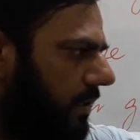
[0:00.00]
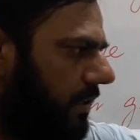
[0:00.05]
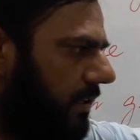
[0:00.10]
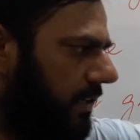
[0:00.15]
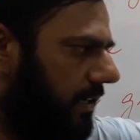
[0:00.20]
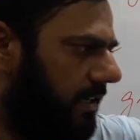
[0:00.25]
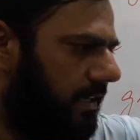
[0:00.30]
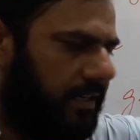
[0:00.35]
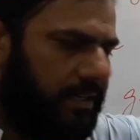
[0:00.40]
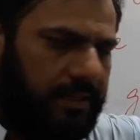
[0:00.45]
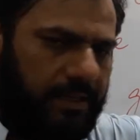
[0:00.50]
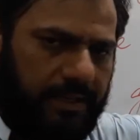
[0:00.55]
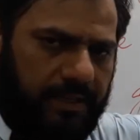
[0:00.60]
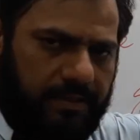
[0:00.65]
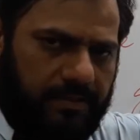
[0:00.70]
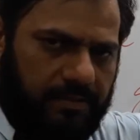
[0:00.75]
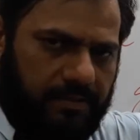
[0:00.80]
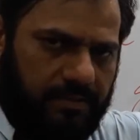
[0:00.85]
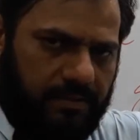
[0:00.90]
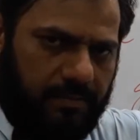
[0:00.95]
in England.
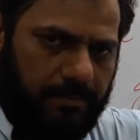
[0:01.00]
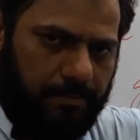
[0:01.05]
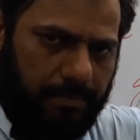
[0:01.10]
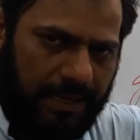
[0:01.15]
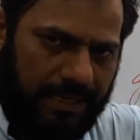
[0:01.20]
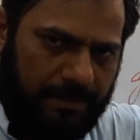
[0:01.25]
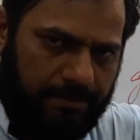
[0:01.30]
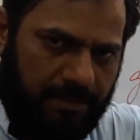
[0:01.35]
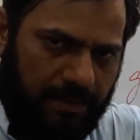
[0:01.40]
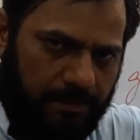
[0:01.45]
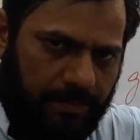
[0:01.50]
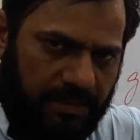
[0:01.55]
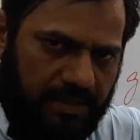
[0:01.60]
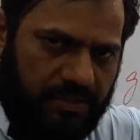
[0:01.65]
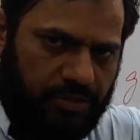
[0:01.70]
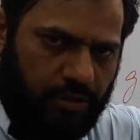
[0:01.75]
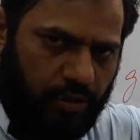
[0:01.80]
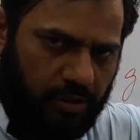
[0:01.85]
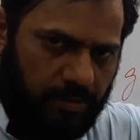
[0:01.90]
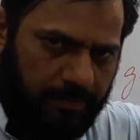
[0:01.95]
By people
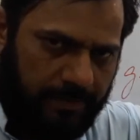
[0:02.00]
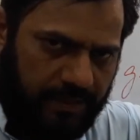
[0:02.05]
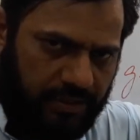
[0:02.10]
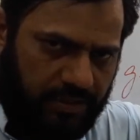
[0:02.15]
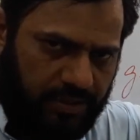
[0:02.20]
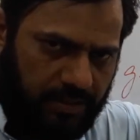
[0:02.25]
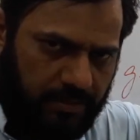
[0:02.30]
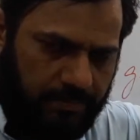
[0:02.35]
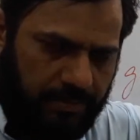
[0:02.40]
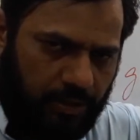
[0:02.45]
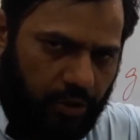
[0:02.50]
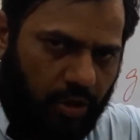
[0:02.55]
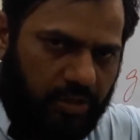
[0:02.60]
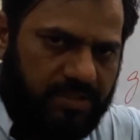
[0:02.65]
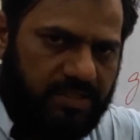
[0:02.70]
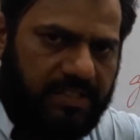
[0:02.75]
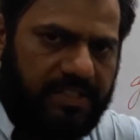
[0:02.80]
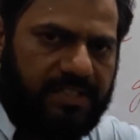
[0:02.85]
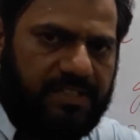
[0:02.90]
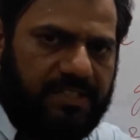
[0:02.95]
is not mentioned
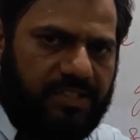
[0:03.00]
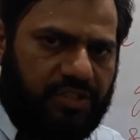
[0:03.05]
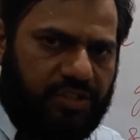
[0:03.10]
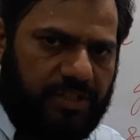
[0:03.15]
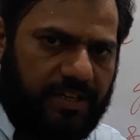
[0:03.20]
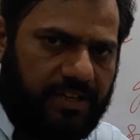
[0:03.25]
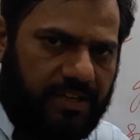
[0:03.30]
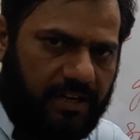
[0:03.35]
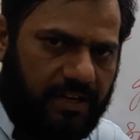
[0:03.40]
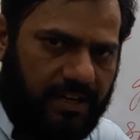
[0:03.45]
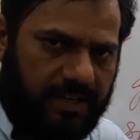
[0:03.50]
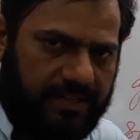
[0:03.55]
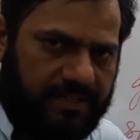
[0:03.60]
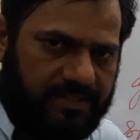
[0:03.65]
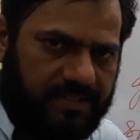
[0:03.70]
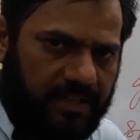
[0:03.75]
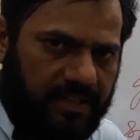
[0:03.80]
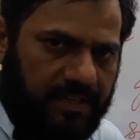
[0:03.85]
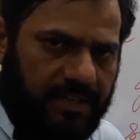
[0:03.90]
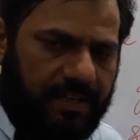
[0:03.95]
because it is
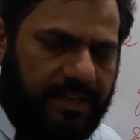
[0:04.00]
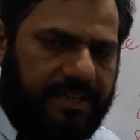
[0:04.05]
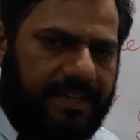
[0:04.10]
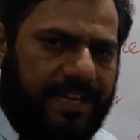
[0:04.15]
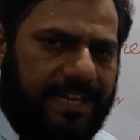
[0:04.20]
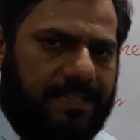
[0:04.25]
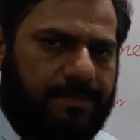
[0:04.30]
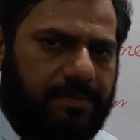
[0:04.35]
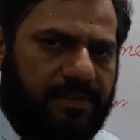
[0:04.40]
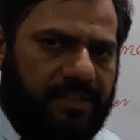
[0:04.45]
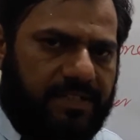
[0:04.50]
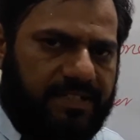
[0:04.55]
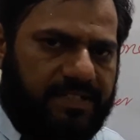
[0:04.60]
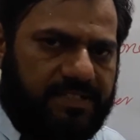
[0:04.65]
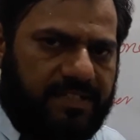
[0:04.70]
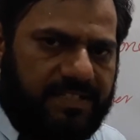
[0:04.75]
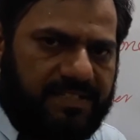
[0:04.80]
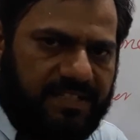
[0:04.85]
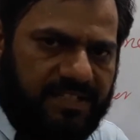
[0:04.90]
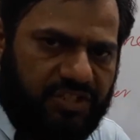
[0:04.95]
generalized. It has been
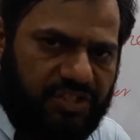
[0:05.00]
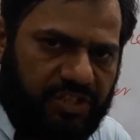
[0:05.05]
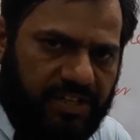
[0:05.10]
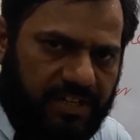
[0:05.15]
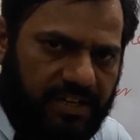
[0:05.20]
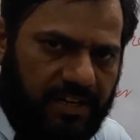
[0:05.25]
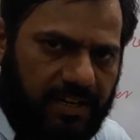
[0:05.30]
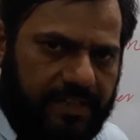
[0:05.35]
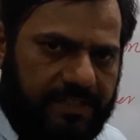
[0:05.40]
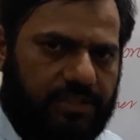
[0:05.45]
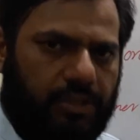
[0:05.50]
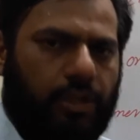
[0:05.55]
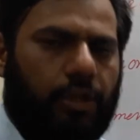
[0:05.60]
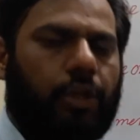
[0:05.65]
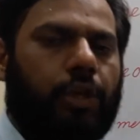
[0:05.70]
discussed, it's generalized.